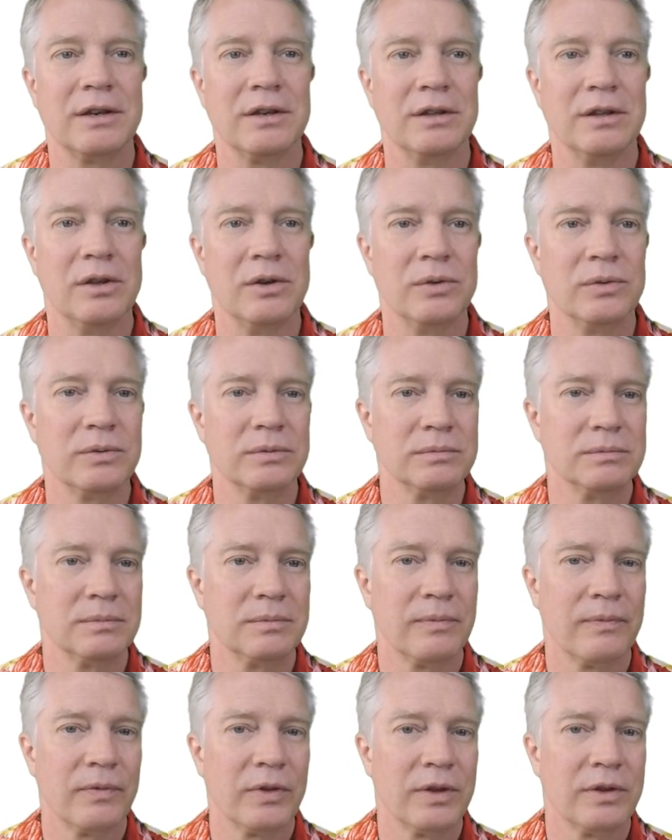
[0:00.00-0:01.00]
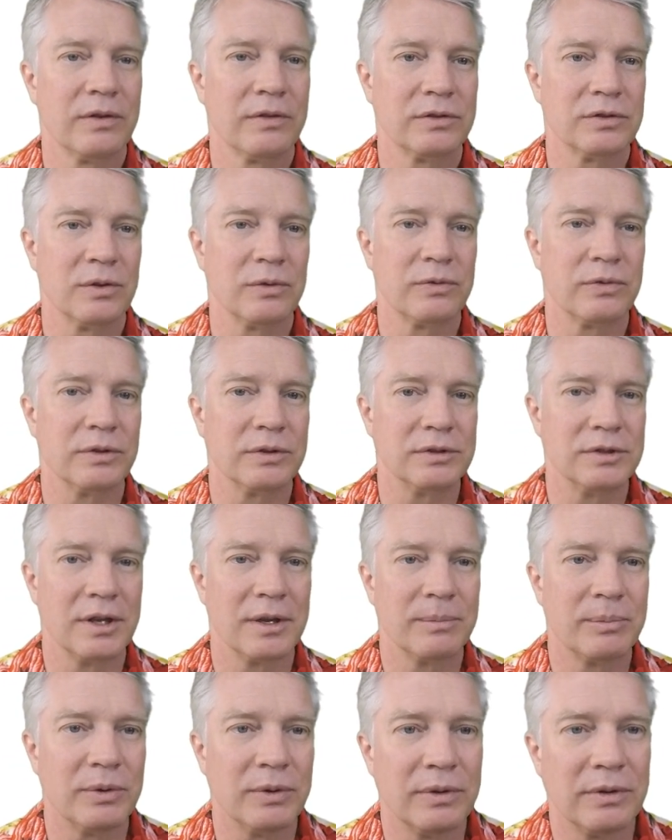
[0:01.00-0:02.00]
alone. So, for
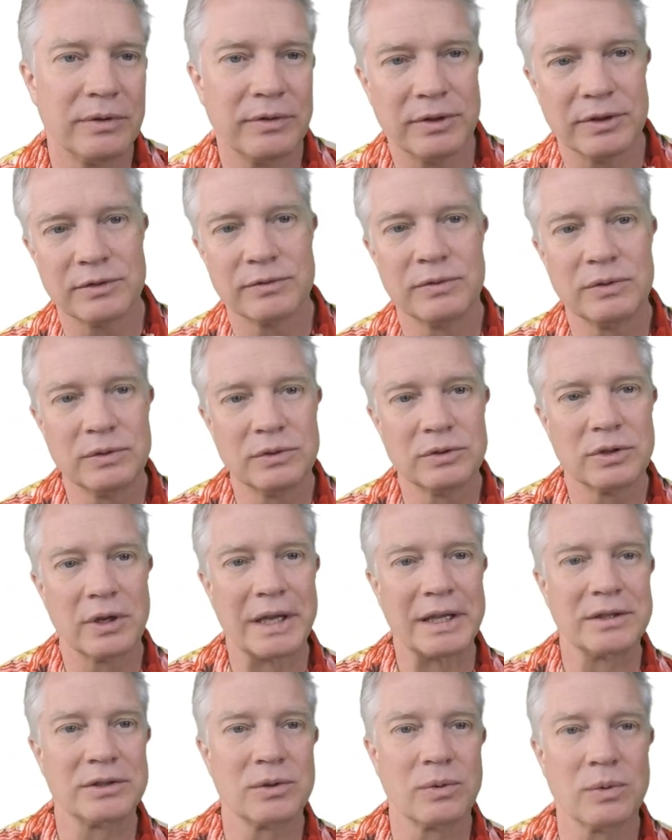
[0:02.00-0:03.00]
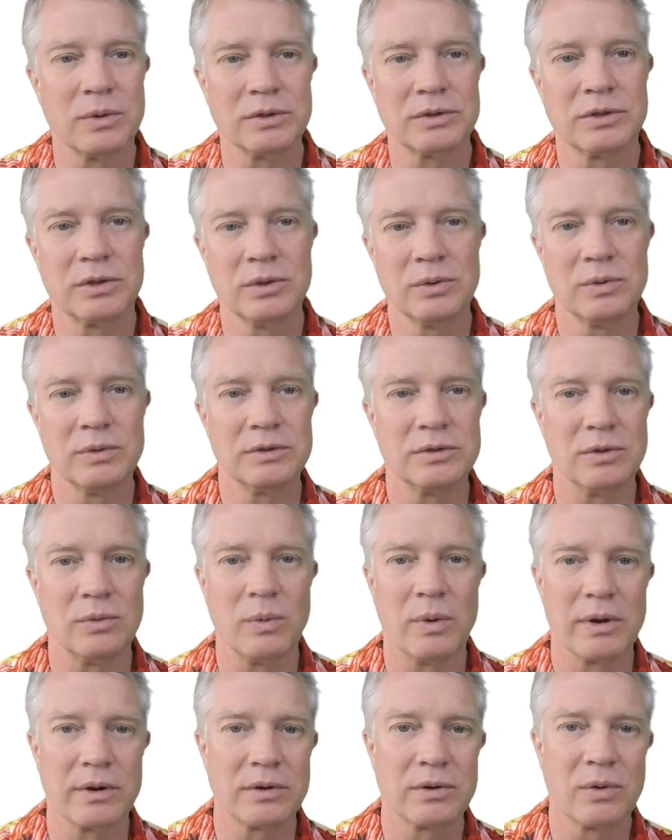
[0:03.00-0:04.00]
example, this Food Science Course 2 is the
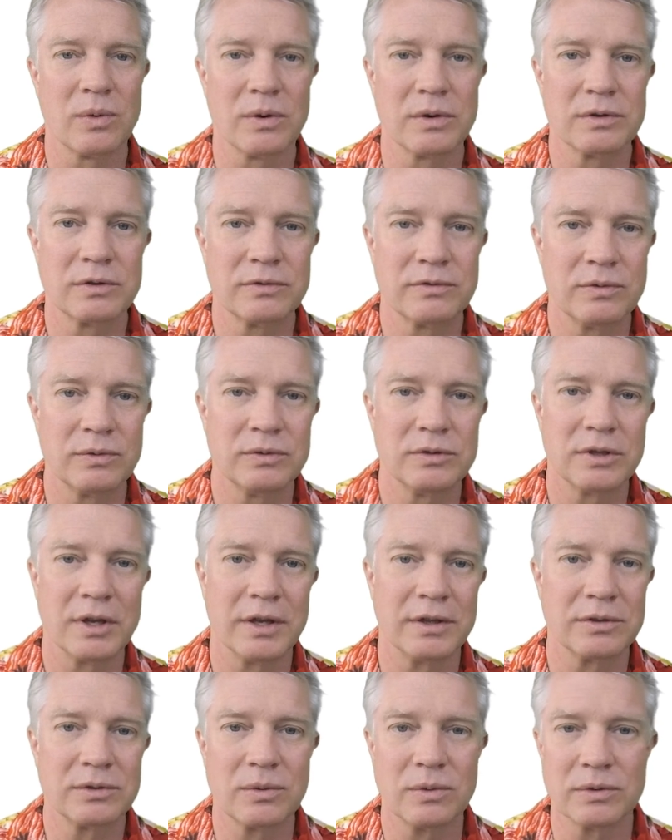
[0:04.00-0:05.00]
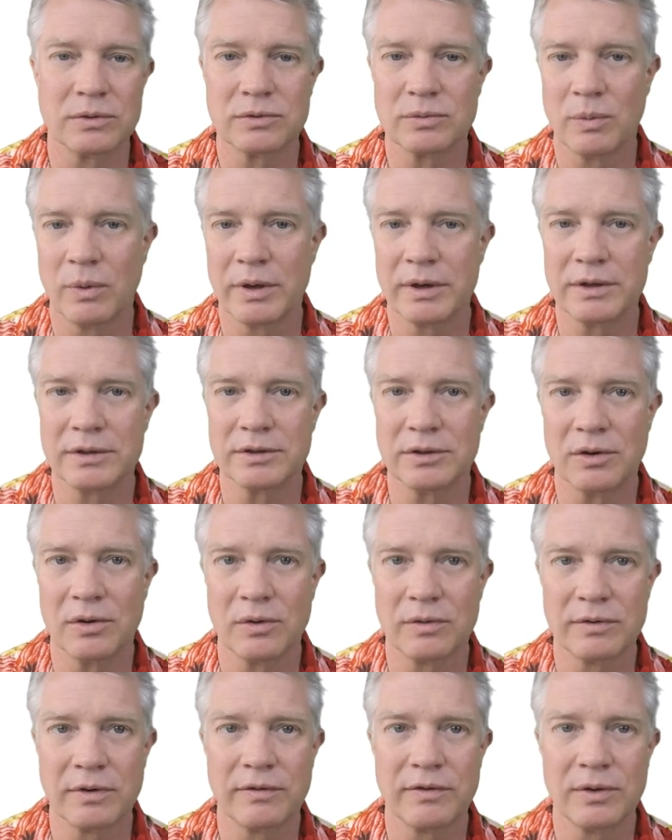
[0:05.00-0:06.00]
water course. Food Science Course 1 is an
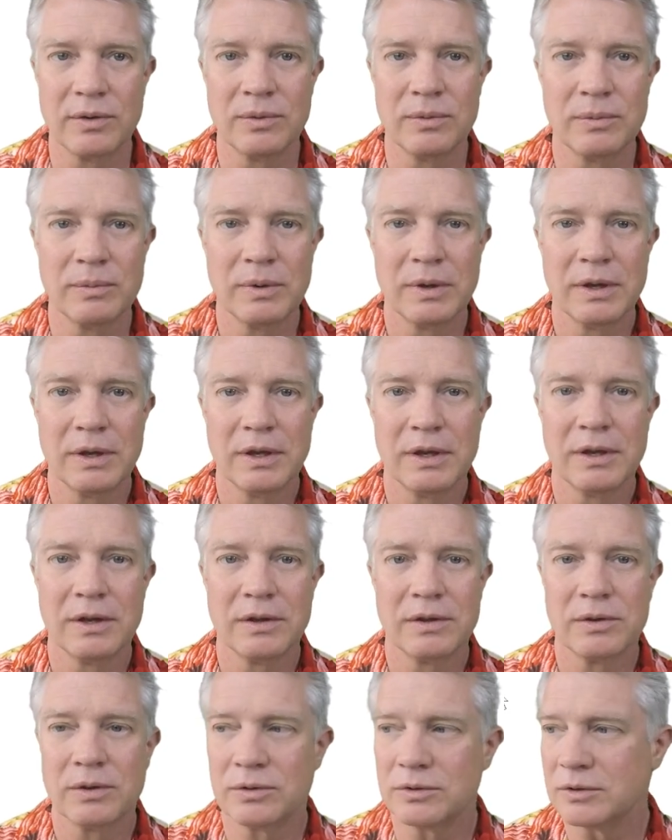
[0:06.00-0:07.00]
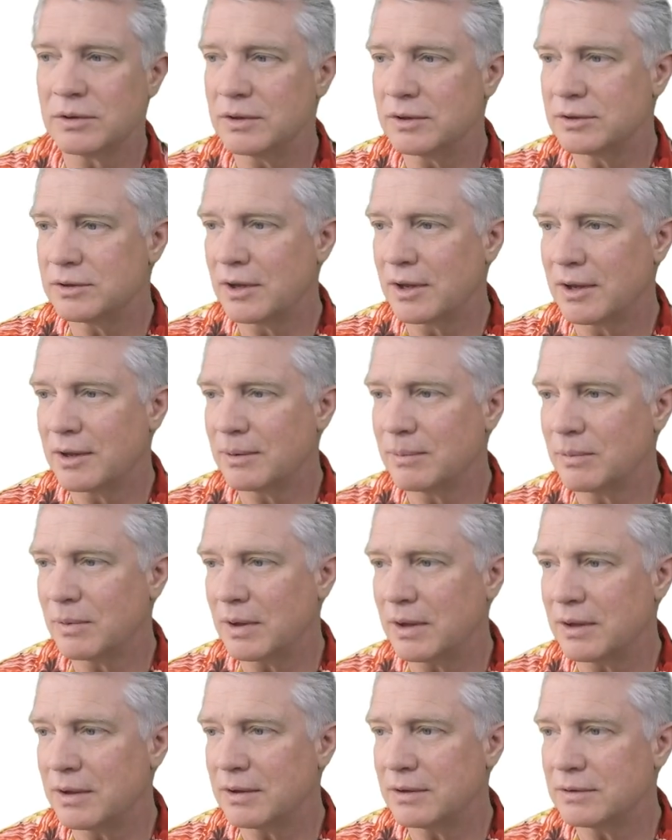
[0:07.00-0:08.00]
overview. Those are the same
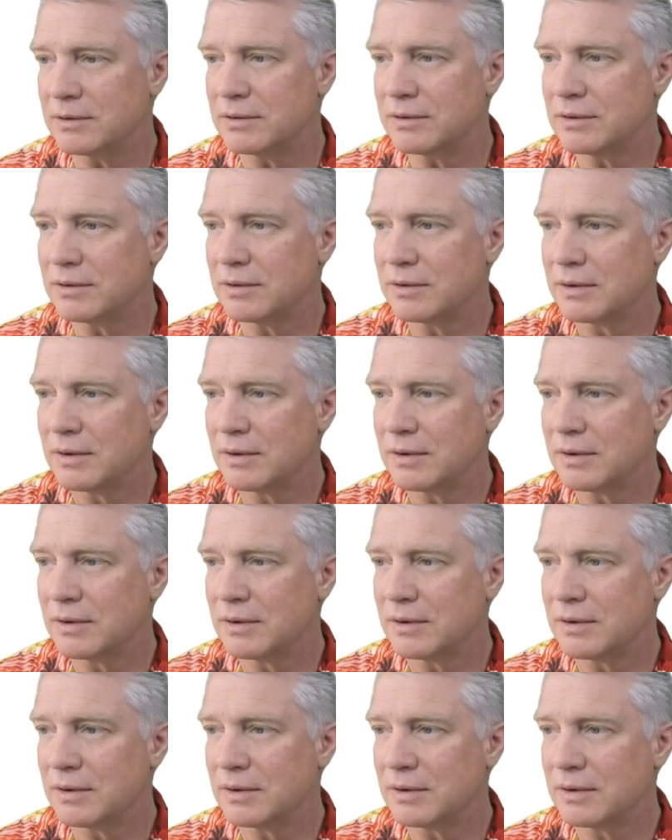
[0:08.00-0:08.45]
as,